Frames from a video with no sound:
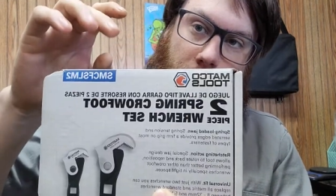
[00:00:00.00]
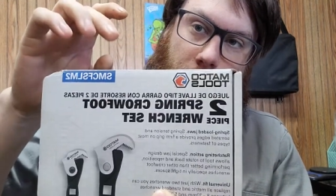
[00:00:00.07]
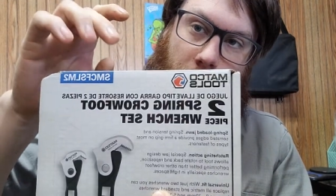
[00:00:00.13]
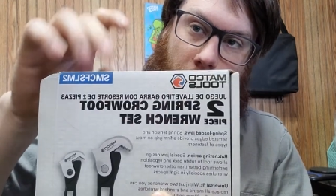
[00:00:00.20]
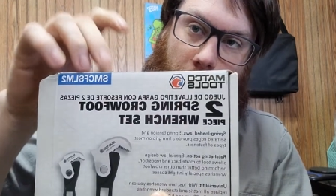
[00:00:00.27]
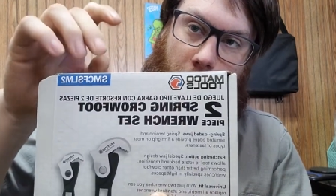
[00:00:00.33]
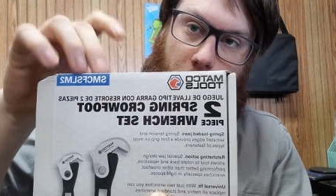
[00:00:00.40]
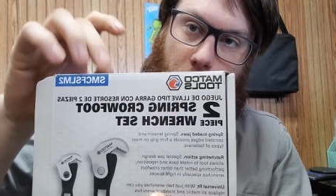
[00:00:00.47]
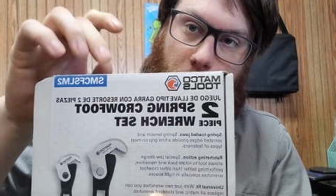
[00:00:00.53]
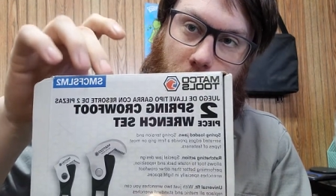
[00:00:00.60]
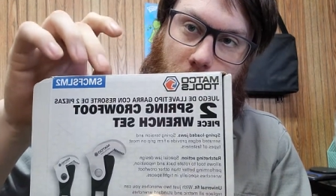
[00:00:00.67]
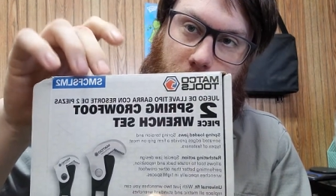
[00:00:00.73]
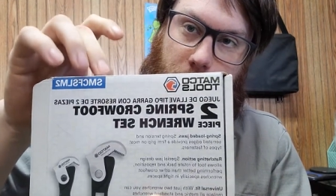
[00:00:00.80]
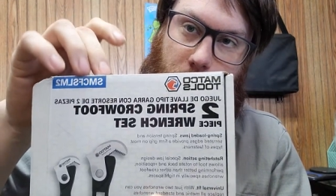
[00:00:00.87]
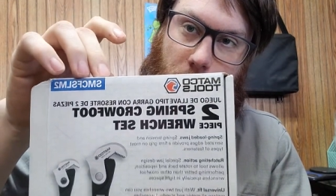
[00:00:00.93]
Now, I
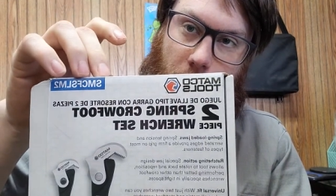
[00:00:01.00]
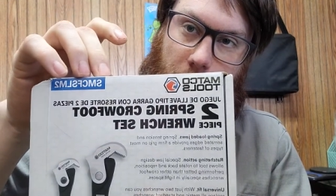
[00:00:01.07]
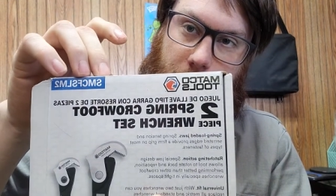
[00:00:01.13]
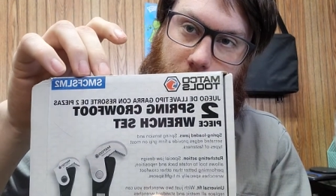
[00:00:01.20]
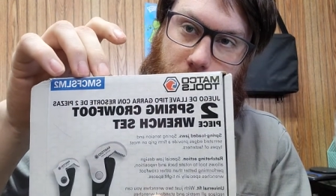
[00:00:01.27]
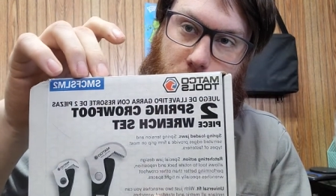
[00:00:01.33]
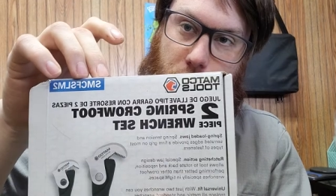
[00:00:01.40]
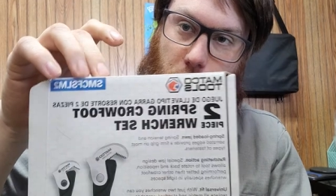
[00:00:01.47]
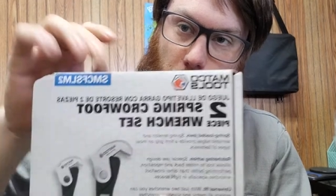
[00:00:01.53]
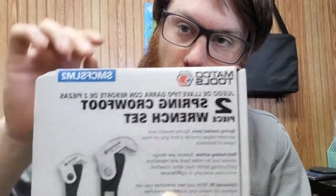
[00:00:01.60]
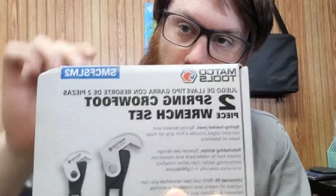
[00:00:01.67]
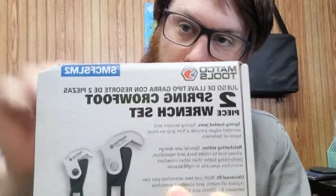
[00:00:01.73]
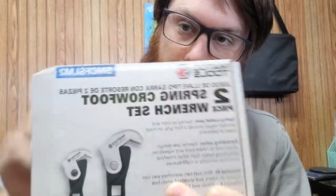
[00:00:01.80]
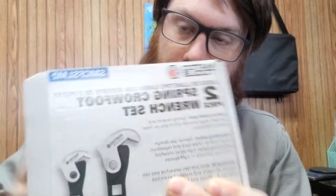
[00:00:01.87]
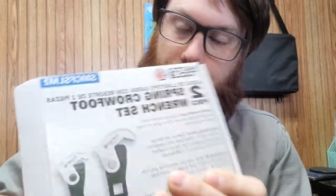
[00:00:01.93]
really do like this
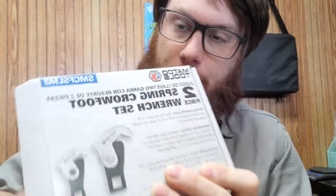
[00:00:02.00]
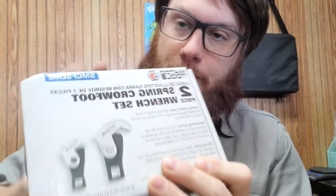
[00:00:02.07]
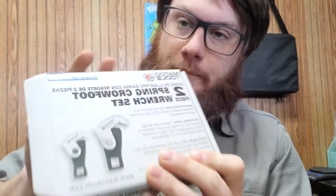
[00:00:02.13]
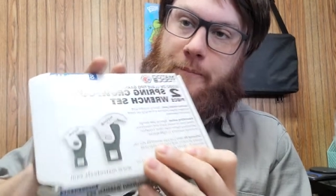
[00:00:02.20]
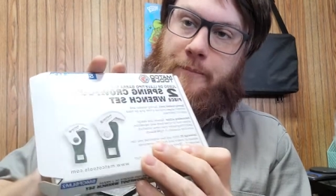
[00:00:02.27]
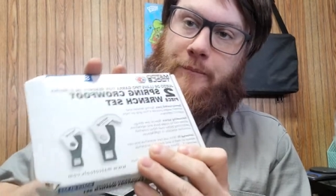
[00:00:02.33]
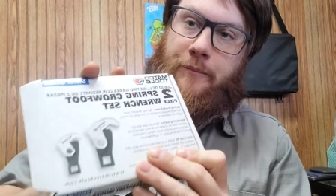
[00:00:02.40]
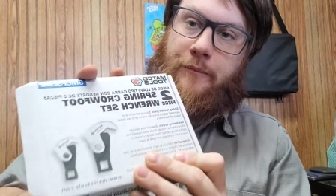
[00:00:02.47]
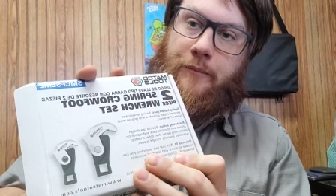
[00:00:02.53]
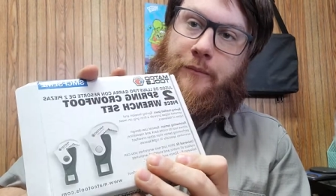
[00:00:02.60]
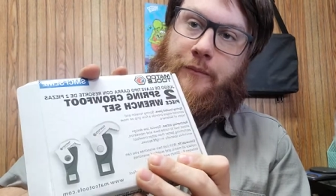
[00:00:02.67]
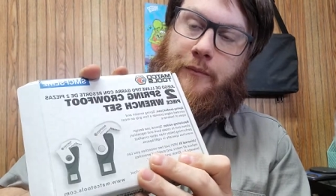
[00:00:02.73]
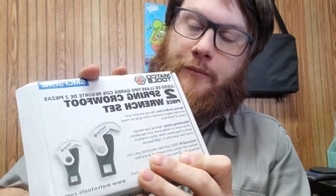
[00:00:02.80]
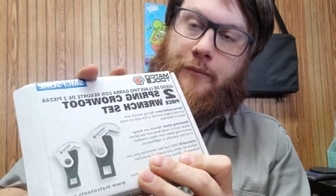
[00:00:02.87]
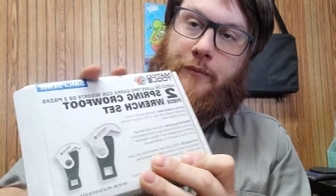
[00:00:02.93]
tool here.
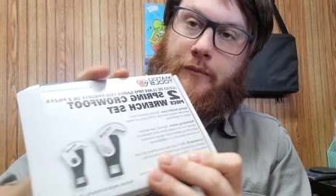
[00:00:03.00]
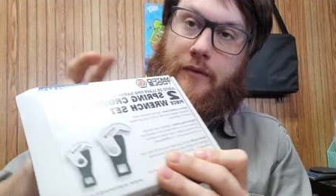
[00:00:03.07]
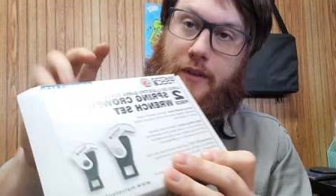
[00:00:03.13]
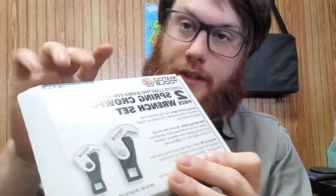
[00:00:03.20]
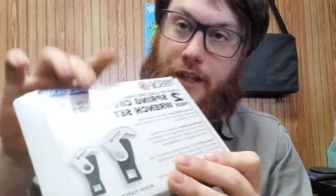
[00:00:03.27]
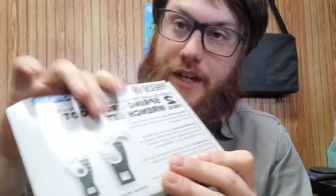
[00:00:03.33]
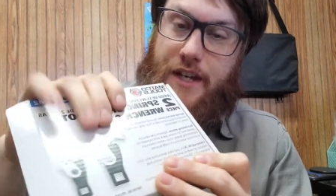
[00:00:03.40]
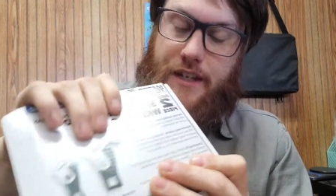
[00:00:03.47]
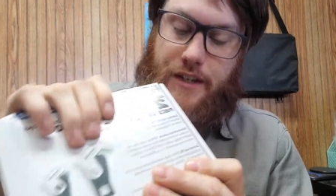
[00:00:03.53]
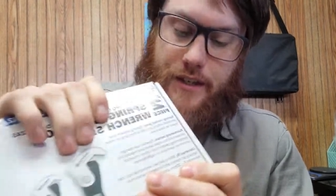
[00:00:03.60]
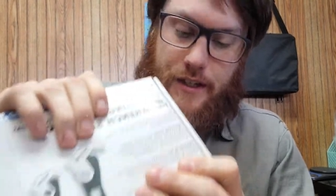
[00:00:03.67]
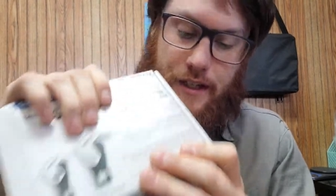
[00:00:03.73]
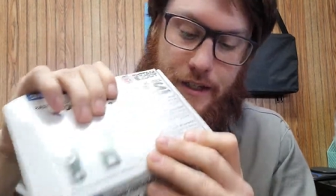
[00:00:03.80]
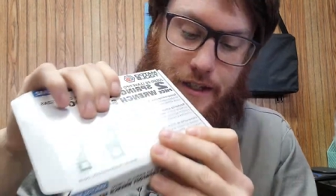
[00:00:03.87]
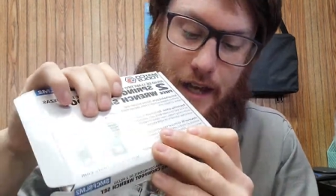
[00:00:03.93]

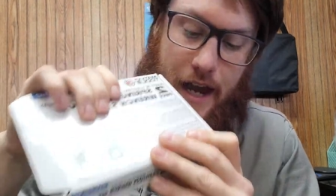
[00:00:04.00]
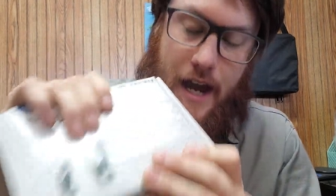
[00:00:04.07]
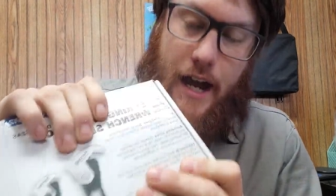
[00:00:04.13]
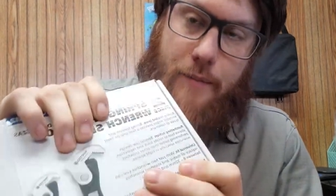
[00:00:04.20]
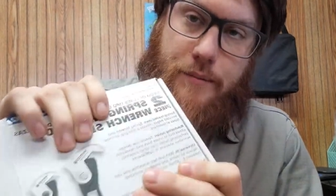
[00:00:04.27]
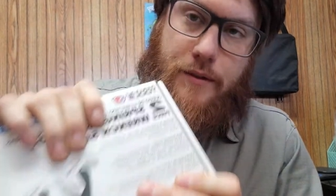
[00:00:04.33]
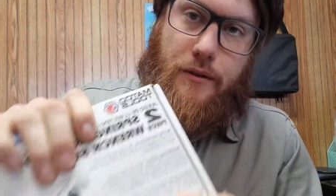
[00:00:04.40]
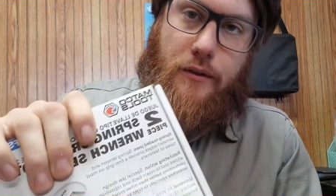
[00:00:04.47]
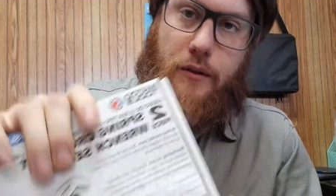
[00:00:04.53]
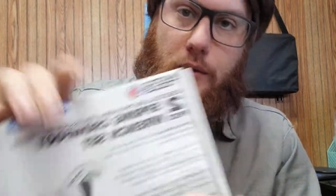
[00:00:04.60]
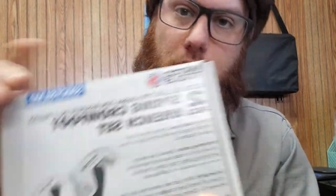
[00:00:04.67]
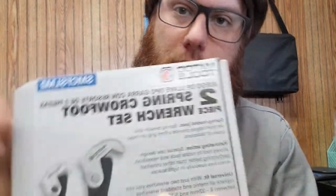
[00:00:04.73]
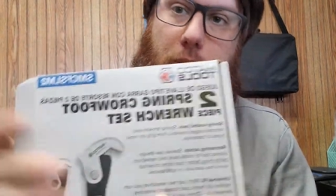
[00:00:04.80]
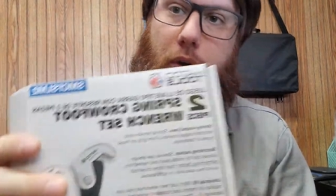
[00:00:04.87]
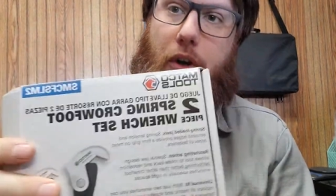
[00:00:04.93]
This is
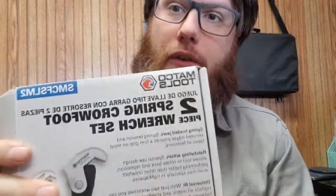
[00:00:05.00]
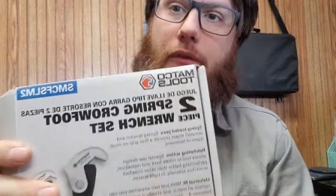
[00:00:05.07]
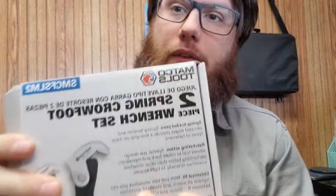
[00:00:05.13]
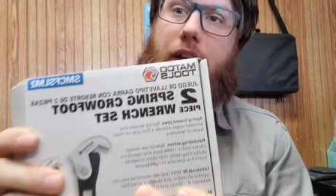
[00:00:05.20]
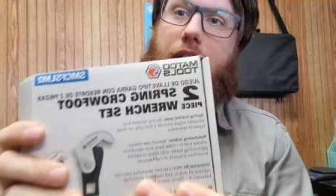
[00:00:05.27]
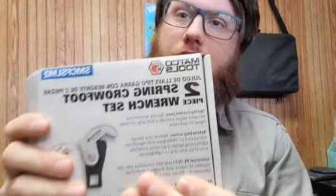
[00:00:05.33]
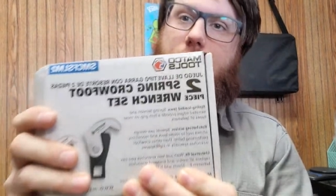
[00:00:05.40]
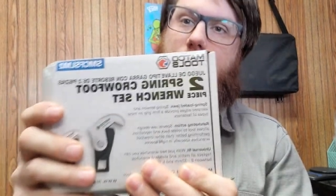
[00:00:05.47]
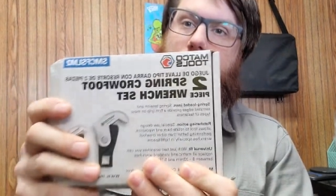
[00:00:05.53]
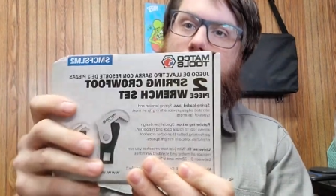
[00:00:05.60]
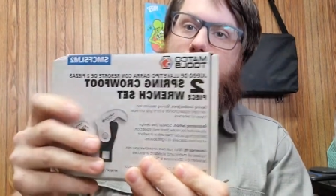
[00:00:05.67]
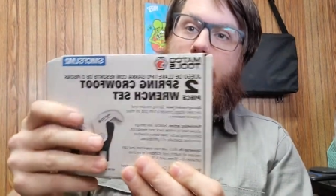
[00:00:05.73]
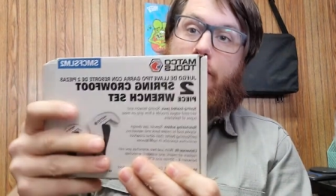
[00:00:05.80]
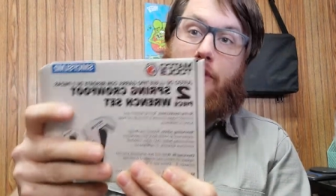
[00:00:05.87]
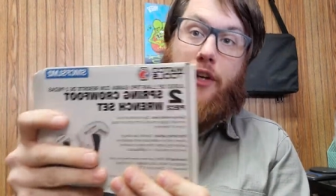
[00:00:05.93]
absolutely perfect
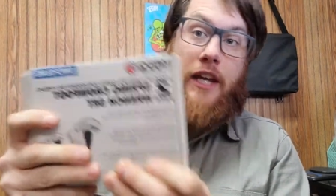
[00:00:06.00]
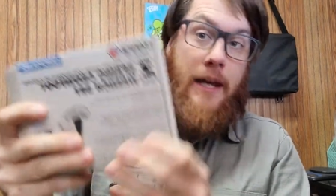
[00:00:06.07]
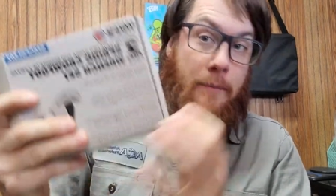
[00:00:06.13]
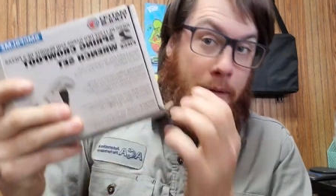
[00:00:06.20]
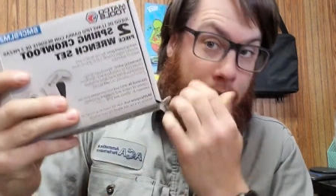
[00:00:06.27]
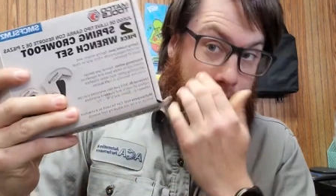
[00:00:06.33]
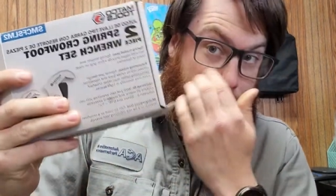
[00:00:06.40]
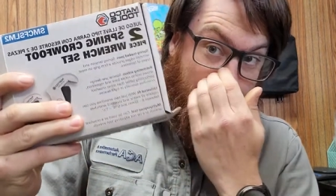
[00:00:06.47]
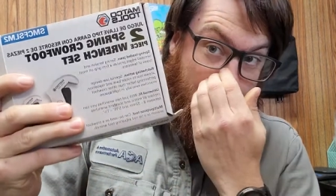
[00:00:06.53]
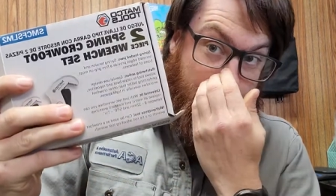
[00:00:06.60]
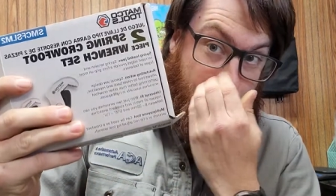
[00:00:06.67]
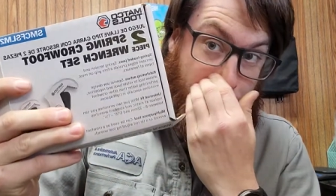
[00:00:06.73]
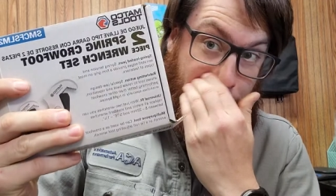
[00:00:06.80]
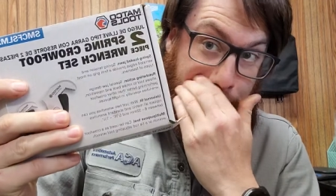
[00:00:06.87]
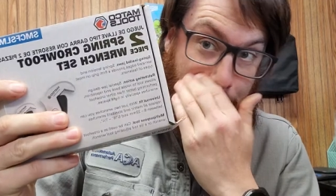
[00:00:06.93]
for keeping inside
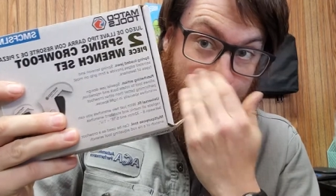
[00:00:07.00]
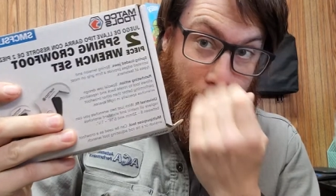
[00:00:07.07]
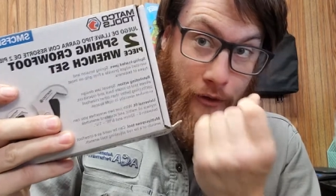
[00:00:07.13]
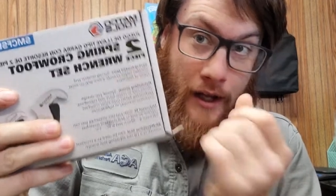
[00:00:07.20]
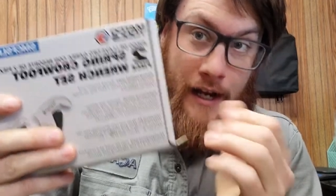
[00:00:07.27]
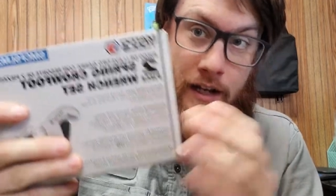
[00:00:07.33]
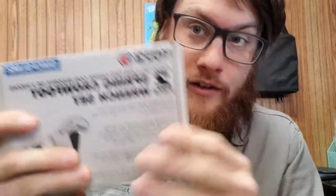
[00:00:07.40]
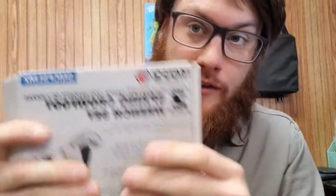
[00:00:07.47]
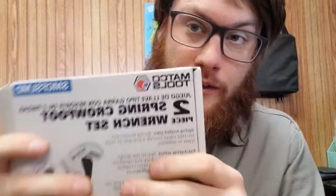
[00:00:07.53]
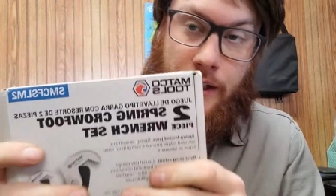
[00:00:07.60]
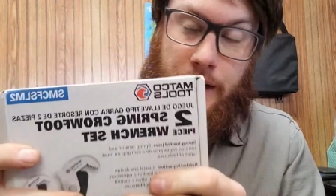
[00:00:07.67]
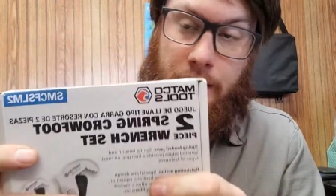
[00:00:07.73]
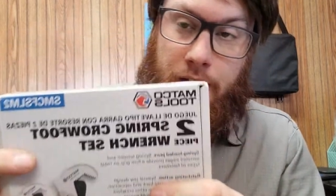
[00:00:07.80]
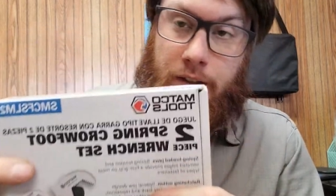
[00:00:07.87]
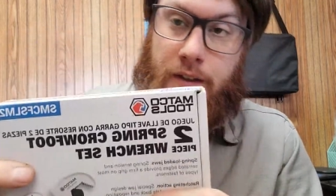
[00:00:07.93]
your vehicle,
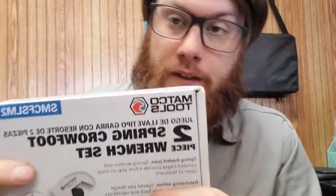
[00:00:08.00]
actually.